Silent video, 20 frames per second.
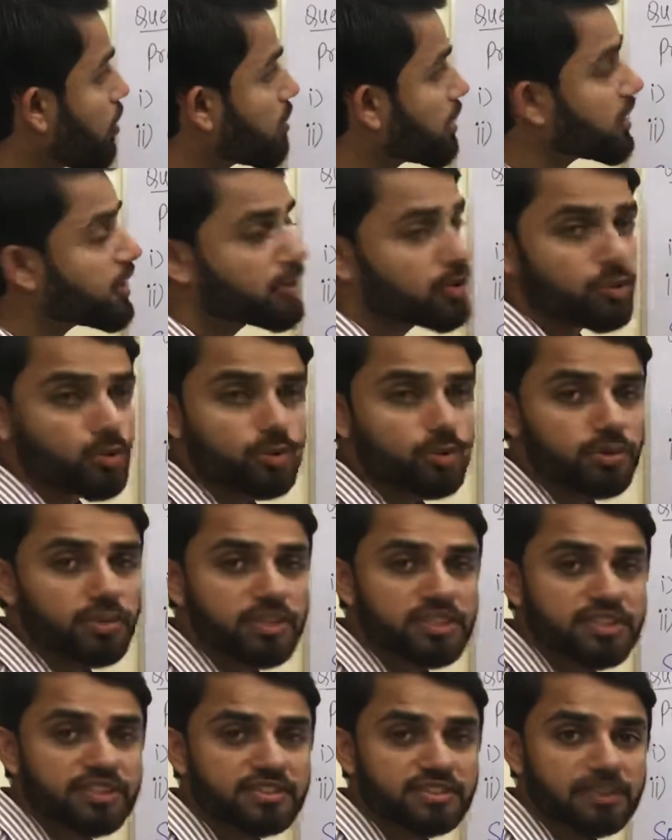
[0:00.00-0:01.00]
many 2
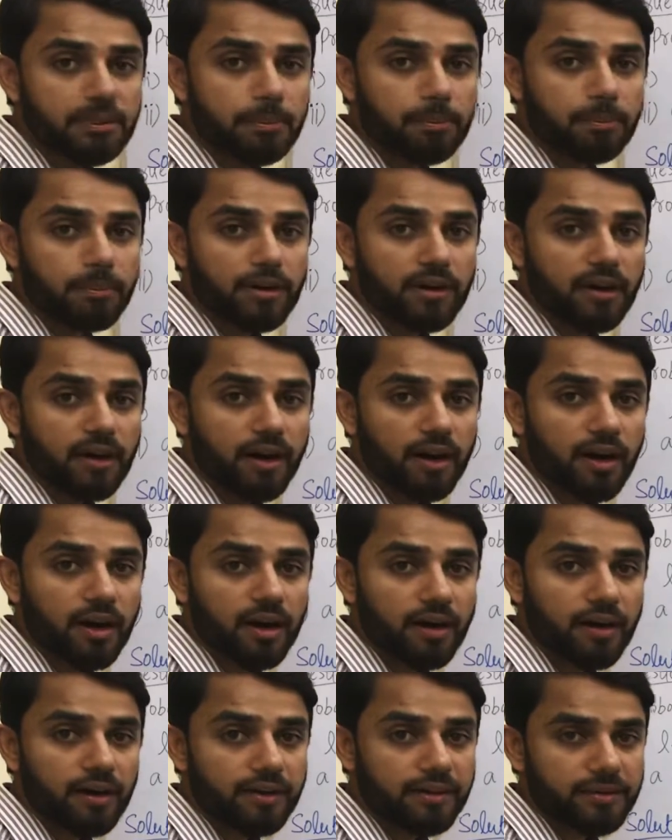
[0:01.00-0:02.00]
digits number
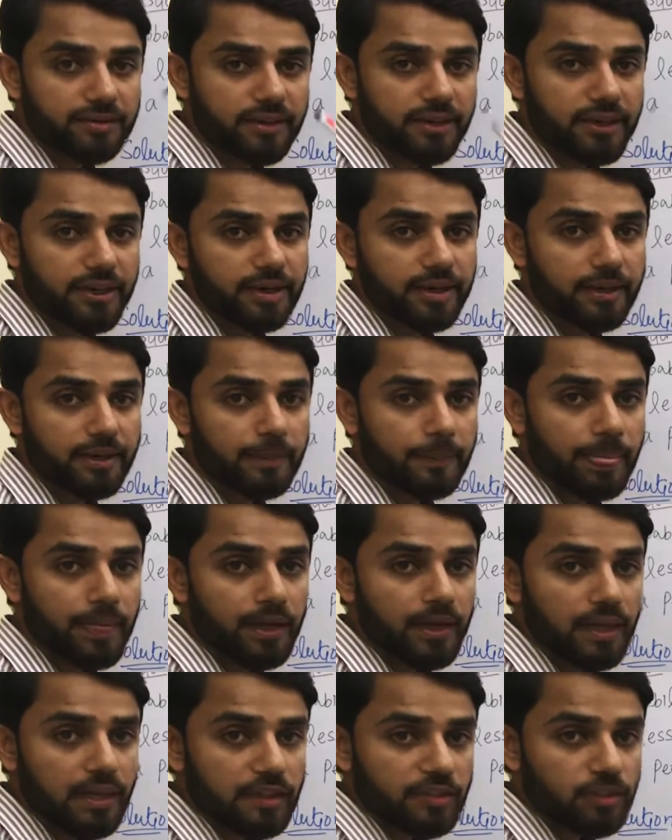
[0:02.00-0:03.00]
are there.
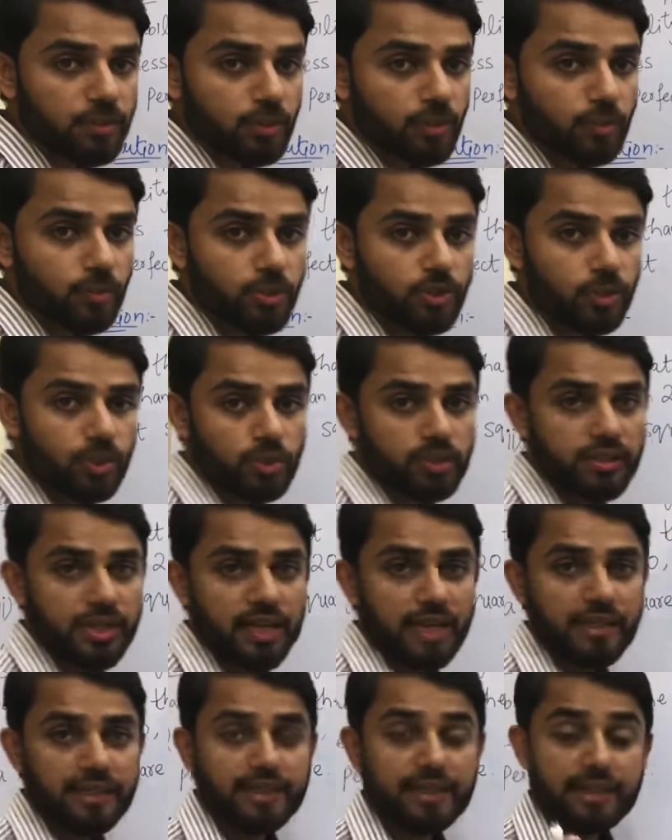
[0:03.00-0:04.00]
So we know
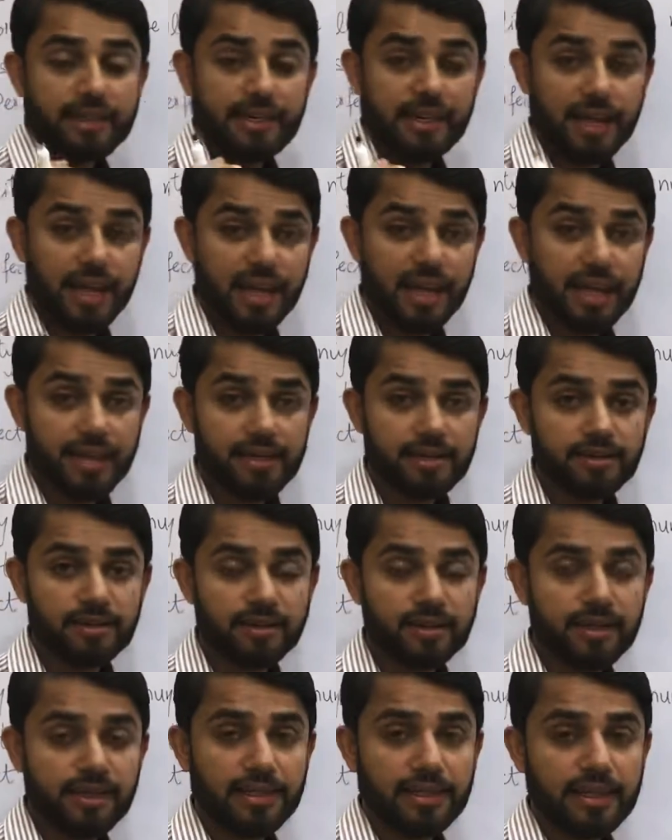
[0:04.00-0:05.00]
that
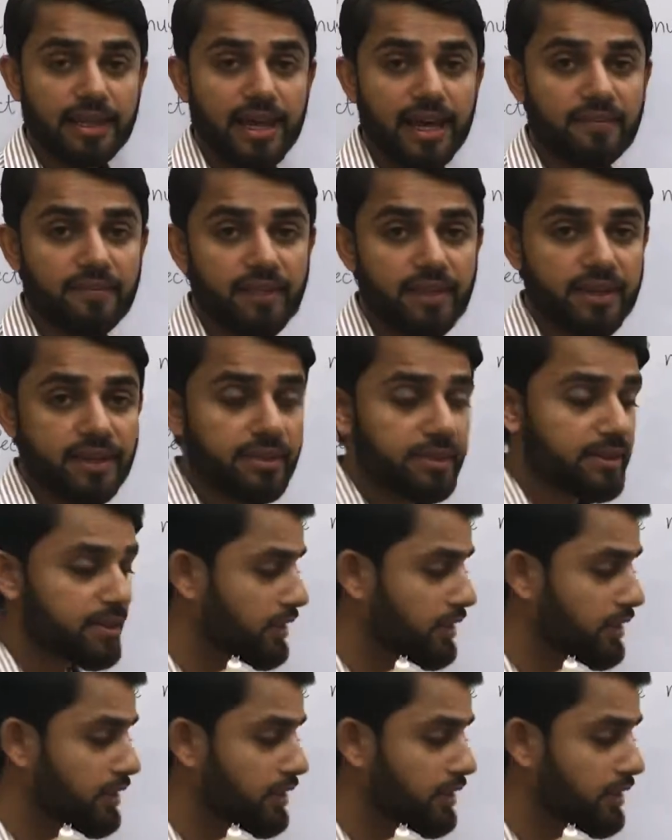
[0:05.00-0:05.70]
10, 11,